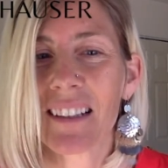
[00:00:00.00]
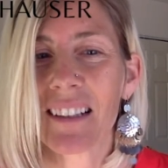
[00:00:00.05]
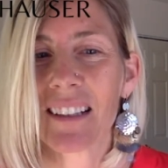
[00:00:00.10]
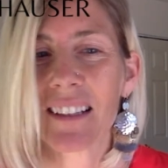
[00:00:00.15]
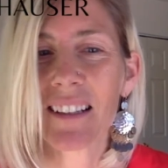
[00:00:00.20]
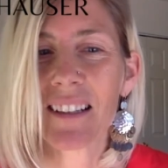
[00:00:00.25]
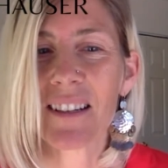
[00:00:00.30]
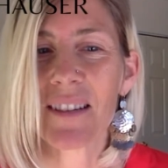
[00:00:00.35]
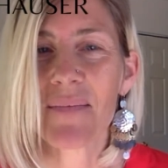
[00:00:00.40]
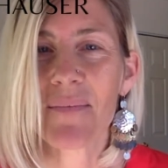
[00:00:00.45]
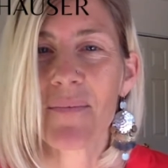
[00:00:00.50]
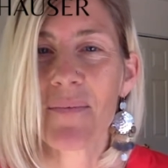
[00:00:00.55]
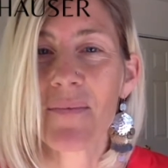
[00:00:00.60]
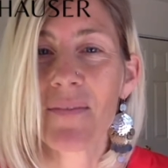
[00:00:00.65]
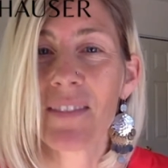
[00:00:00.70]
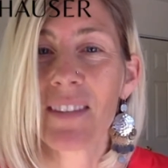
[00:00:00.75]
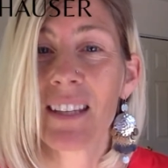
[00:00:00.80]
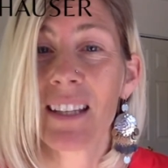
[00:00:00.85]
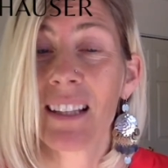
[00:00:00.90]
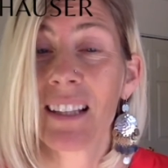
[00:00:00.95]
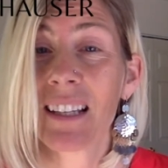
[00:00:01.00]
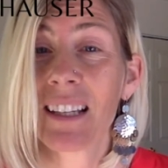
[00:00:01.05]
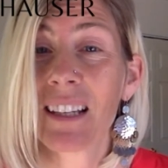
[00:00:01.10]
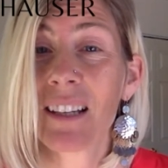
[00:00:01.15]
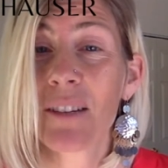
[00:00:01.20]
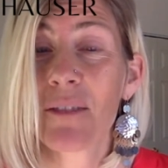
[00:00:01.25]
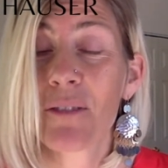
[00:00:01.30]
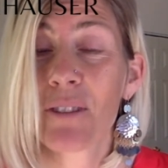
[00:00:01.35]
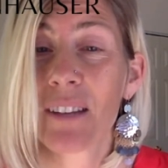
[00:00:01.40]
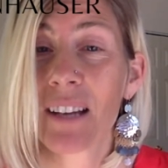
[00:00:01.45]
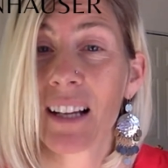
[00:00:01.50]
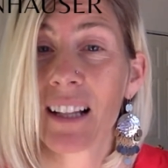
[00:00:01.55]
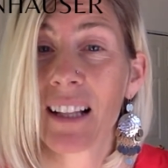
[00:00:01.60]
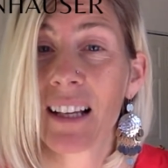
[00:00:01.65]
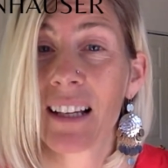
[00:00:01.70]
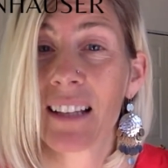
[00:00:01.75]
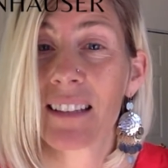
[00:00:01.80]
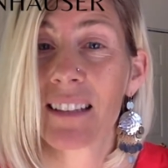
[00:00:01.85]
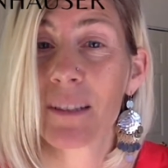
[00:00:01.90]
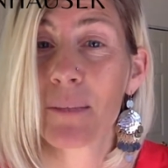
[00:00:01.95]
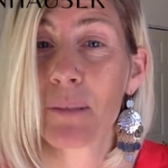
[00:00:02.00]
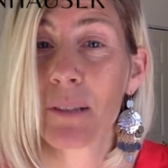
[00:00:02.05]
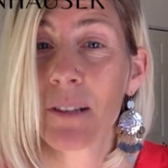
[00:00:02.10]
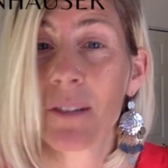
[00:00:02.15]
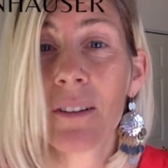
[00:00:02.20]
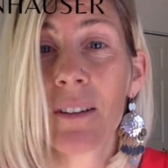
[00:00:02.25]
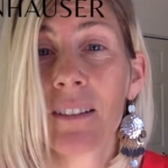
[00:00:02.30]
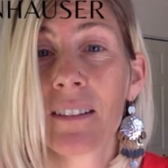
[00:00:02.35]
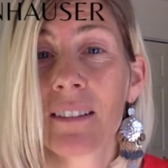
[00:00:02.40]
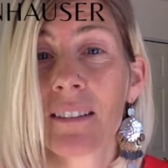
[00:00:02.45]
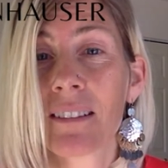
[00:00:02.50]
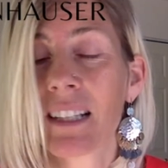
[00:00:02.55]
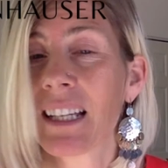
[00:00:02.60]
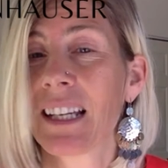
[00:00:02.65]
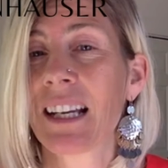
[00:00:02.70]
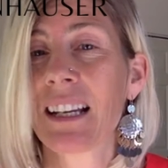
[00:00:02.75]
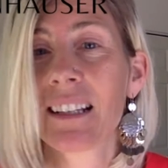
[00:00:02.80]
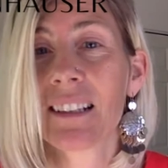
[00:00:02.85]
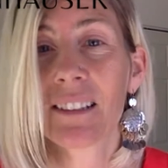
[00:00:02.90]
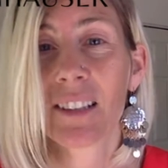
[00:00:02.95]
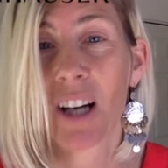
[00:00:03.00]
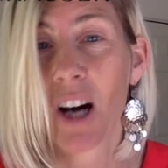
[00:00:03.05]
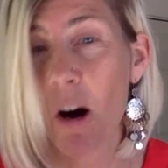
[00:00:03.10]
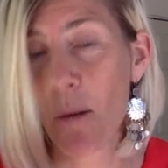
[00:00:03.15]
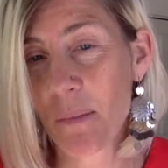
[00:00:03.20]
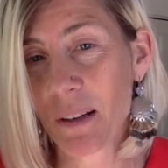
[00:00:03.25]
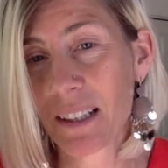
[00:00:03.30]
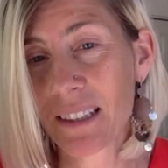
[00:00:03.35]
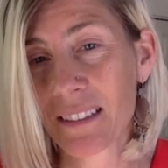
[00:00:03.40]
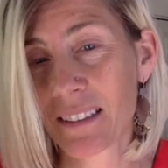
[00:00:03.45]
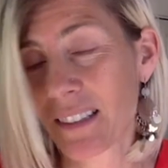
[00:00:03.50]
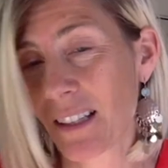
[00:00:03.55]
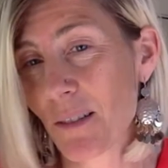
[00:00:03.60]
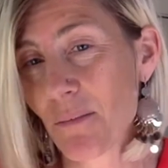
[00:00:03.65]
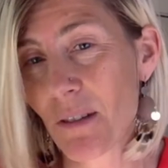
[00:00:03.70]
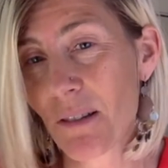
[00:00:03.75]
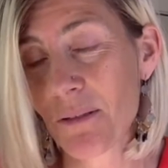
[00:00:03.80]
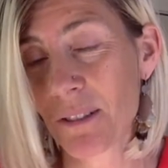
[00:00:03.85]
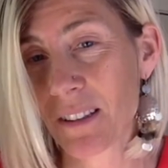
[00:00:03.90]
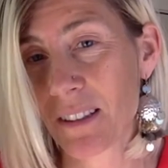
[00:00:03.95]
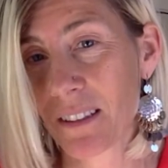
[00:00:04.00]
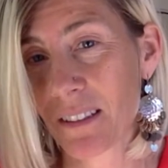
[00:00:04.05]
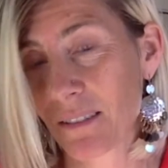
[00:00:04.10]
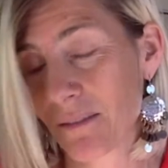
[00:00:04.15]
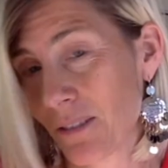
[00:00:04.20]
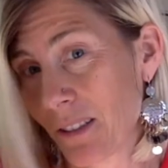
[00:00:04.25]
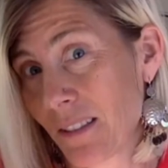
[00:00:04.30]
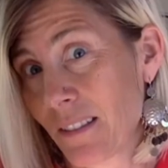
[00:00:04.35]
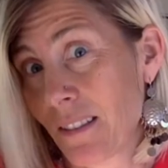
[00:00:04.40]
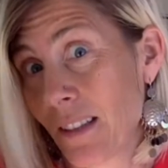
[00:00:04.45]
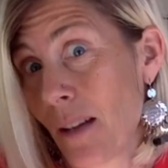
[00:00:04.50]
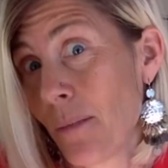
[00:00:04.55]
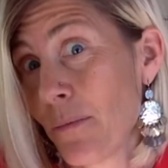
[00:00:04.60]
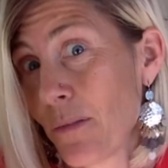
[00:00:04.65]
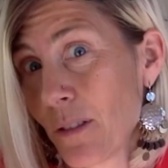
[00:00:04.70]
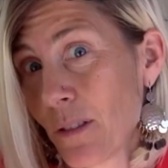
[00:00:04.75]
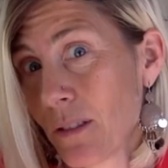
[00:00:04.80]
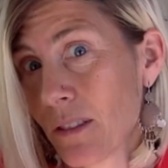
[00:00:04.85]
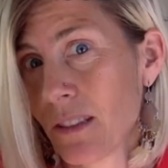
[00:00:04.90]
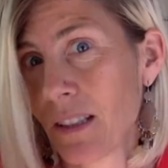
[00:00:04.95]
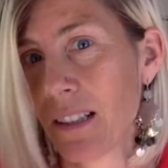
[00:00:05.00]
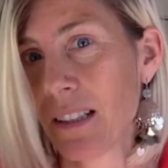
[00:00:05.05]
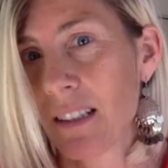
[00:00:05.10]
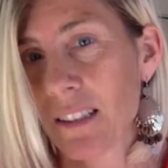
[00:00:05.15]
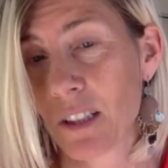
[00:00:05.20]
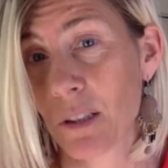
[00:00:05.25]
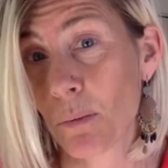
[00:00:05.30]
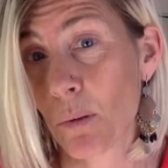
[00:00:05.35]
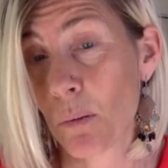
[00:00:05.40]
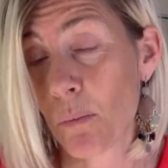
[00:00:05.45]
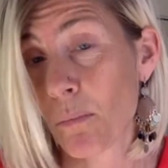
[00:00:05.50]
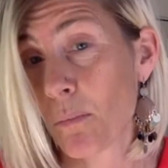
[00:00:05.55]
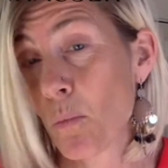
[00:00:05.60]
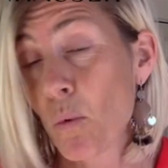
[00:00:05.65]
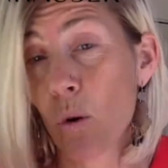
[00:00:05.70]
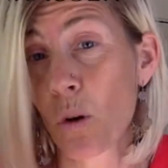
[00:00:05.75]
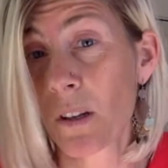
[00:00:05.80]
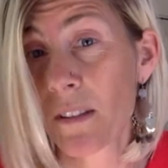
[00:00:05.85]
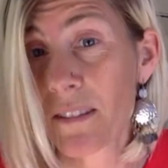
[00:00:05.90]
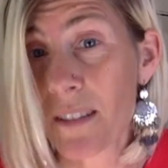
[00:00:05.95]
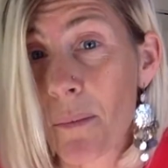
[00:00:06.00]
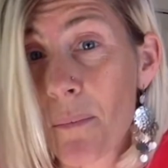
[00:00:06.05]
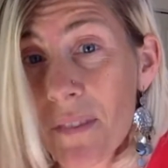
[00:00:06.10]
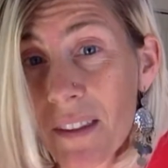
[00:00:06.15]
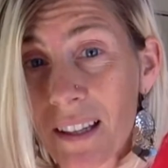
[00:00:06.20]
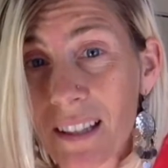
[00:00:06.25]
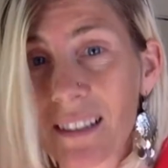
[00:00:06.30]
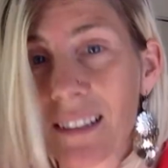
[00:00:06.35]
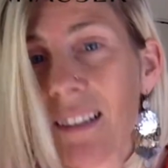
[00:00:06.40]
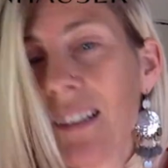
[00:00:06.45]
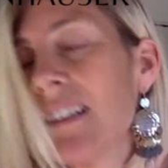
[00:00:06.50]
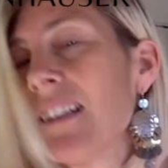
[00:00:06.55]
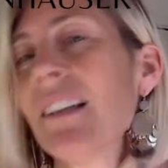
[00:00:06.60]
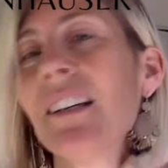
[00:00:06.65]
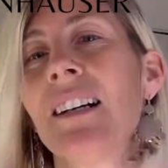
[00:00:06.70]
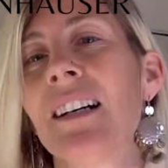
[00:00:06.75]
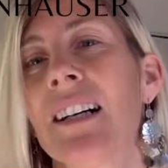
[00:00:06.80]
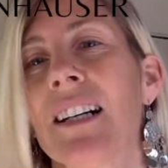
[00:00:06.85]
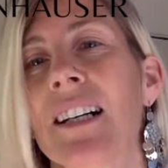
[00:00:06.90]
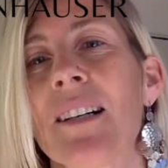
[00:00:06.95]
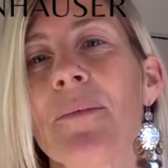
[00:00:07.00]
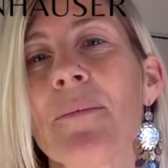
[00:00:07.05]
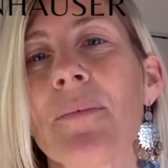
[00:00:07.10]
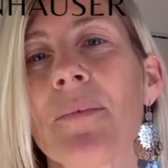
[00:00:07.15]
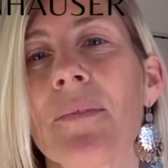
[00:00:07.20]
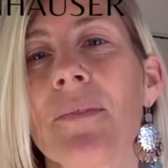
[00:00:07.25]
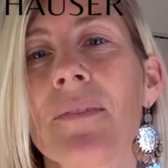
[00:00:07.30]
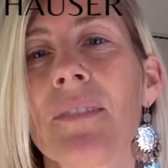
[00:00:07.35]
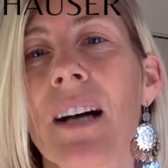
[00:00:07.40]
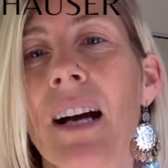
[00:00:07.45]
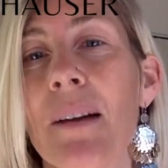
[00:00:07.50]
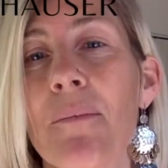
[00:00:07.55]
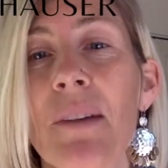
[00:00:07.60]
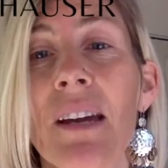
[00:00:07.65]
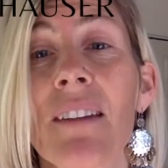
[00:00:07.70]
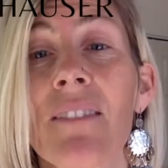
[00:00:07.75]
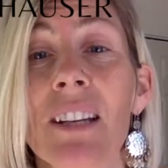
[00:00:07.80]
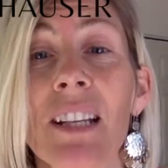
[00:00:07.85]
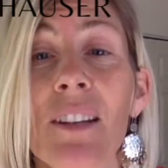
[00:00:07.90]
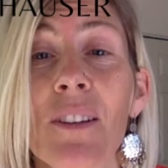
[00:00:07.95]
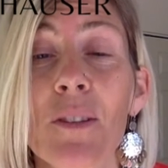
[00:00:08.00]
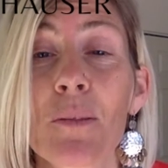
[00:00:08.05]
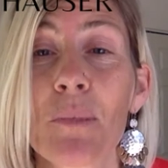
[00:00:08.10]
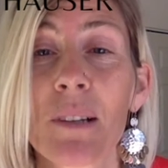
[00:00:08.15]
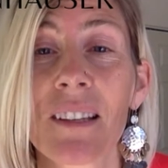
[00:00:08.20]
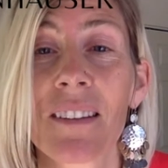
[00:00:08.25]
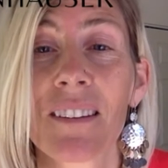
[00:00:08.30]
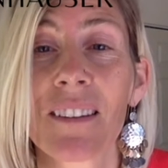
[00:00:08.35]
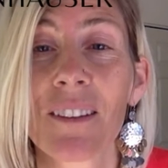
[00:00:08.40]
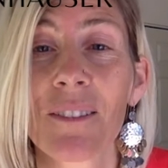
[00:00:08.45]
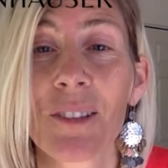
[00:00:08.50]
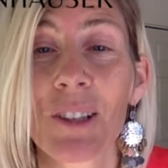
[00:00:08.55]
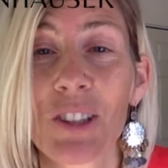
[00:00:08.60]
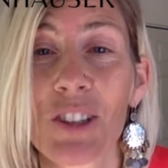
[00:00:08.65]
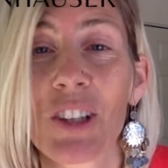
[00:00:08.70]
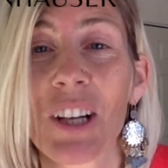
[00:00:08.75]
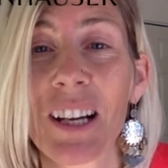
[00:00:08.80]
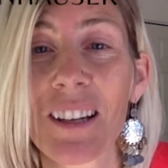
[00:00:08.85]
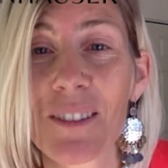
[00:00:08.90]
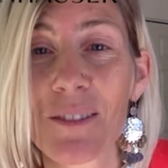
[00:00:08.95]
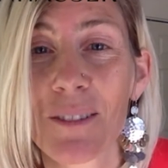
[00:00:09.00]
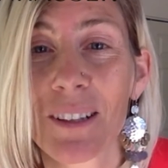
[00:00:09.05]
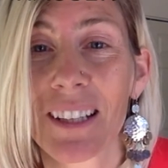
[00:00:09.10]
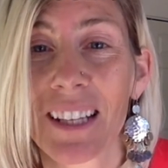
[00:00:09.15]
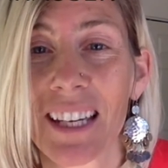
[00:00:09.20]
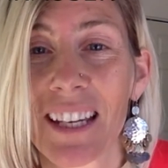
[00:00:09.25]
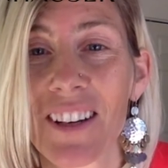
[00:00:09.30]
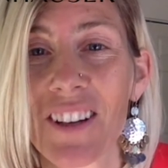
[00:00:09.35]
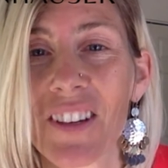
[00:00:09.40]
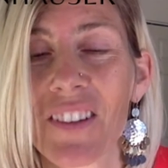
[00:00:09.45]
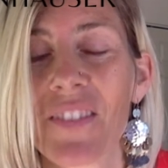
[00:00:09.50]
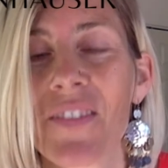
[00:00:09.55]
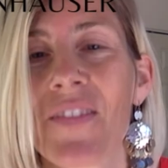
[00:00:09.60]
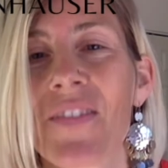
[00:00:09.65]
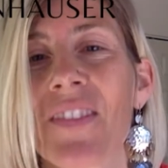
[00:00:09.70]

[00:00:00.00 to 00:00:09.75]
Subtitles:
The link for that class is below. Again, comment, tell me, was this helpful? Do you want more on something? I make videos based on what you guys want to hear.